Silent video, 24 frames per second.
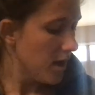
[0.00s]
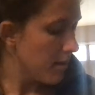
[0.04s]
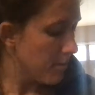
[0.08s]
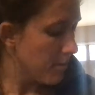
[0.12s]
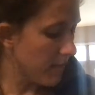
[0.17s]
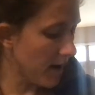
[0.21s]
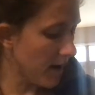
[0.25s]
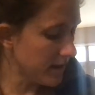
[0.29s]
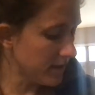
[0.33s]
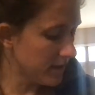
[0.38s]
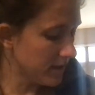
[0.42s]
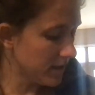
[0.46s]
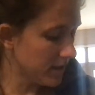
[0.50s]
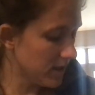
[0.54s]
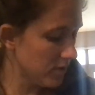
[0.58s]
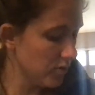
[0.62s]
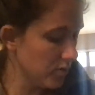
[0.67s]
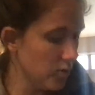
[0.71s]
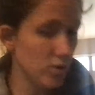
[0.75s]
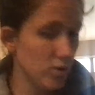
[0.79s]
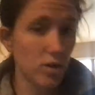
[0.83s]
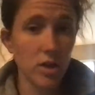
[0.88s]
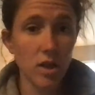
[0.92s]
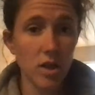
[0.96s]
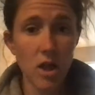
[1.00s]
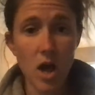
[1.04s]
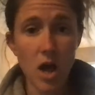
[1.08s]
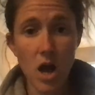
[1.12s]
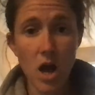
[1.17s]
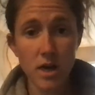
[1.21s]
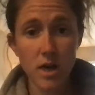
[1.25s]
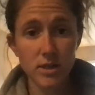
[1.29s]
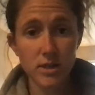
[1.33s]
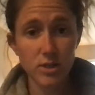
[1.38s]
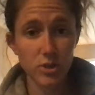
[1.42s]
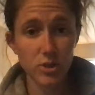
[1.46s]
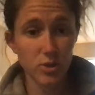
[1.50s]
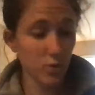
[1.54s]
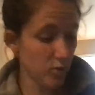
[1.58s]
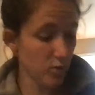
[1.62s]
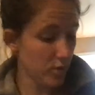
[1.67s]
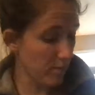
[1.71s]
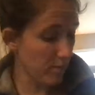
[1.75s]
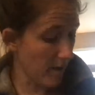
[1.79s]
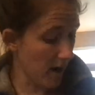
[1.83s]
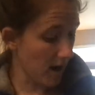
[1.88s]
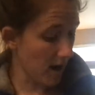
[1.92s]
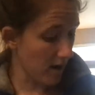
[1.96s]
Montague clung to
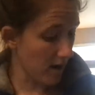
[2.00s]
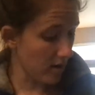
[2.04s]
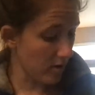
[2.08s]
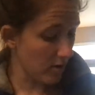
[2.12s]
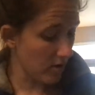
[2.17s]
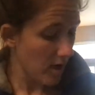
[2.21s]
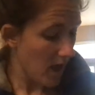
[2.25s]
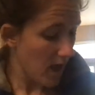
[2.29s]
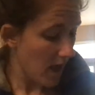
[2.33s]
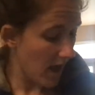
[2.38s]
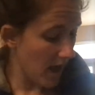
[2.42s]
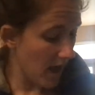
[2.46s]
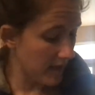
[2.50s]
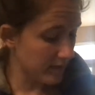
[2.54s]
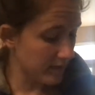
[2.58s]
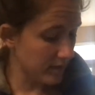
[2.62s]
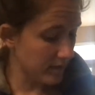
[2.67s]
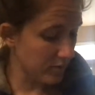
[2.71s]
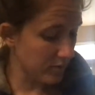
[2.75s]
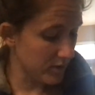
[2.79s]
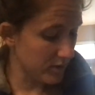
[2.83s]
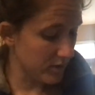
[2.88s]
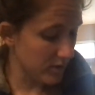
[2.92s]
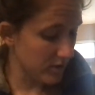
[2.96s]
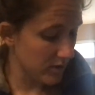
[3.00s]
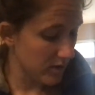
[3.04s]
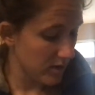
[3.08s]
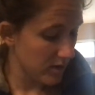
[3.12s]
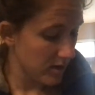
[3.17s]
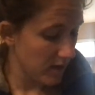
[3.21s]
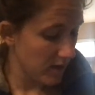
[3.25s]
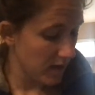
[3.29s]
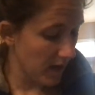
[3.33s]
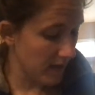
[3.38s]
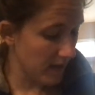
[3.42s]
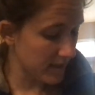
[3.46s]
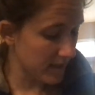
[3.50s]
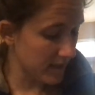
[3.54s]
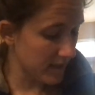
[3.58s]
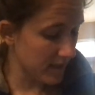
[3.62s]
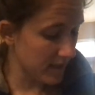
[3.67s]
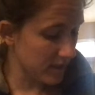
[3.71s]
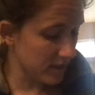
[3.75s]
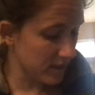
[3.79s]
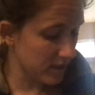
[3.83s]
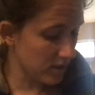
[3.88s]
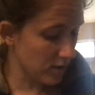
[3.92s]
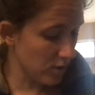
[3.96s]
the bottle as
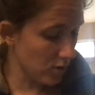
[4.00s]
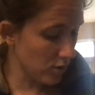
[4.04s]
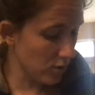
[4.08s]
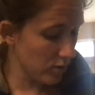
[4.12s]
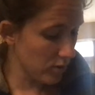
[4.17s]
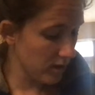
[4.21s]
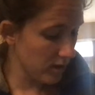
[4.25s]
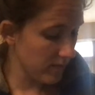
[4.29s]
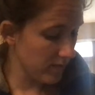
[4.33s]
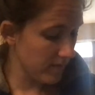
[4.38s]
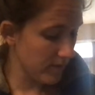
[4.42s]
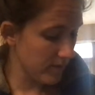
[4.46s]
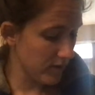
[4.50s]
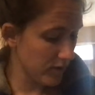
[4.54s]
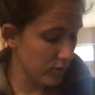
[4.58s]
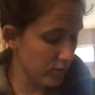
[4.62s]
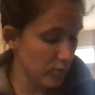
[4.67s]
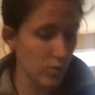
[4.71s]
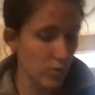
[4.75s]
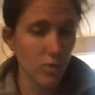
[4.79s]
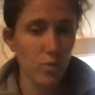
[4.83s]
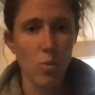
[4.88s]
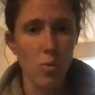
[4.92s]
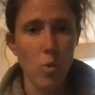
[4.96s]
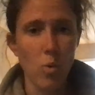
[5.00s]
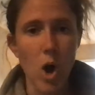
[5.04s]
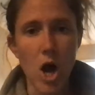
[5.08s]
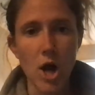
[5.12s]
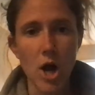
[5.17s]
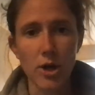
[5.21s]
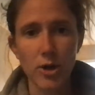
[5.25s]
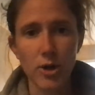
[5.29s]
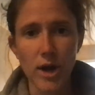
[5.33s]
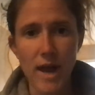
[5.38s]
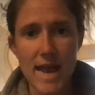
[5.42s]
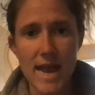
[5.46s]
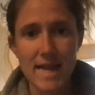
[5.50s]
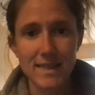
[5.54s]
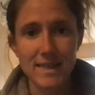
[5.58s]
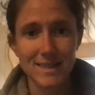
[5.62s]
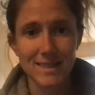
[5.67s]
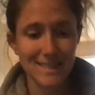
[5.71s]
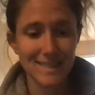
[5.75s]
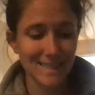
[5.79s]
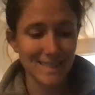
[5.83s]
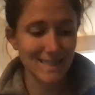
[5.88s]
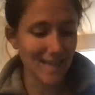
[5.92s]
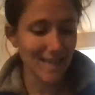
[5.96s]
it slowly filled with water and
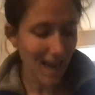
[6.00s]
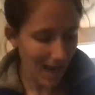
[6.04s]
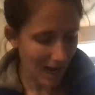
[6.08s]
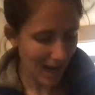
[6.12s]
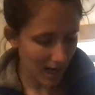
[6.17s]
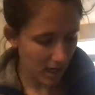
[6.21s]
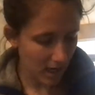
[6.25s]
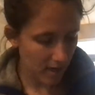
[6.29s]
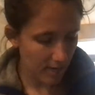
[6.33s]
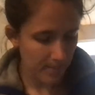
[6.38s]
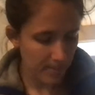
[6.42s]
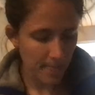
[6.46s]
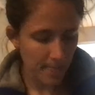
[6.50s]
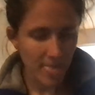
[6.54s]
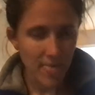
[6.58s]
sank.